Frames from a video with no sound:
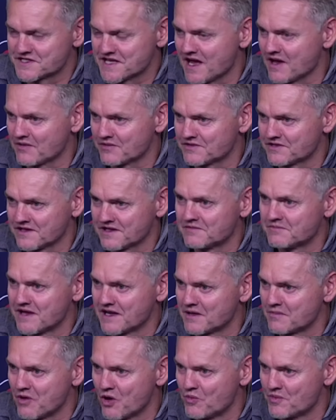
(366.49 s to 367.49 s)
sound in
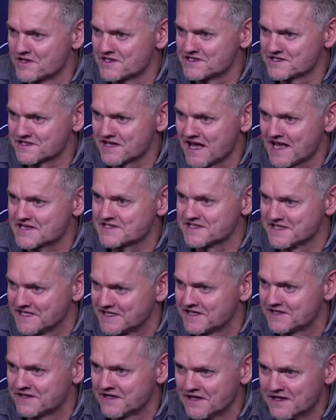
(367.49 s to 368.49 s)
many moments as
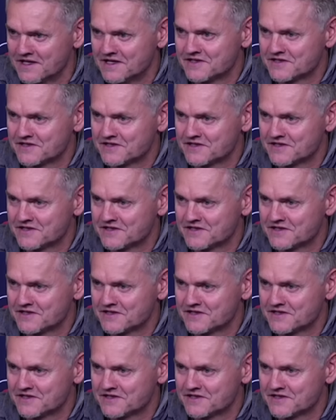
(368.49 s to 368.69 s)
needed,